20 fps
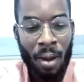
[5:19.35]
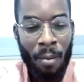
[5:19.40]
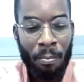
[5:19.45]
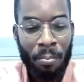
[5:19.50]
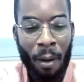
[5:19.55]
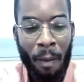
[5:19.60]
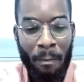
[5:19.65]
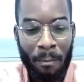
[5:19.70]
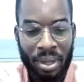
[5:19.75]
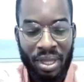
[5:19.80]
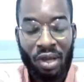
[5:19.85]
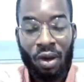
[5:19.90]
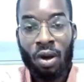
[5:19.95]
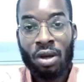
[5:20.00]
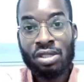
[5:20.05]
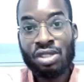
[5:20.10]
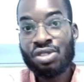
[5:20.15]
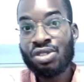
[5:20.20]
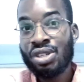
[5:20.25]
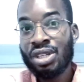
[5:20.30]
But
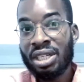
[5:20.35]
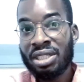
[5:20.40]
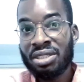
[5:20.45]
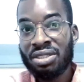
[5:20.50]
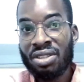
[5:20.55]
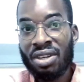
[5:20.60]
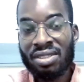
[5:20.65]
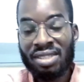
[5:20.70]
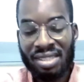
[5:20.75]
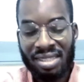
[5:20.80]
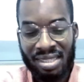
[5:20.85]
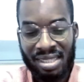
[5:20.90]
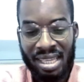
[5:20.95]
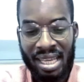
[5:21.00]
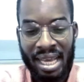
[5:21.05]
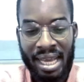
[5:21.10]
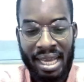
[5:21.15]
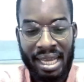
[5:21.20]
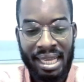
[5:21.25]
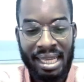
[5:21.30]
because you are not
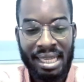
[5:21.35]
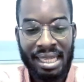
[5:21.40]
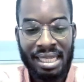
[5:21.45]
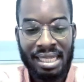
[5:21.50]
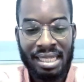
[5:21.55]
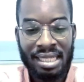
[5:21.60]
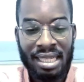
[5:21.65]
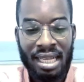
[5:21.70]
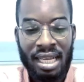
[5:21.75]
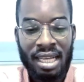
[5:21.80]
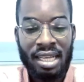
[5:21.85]
there in,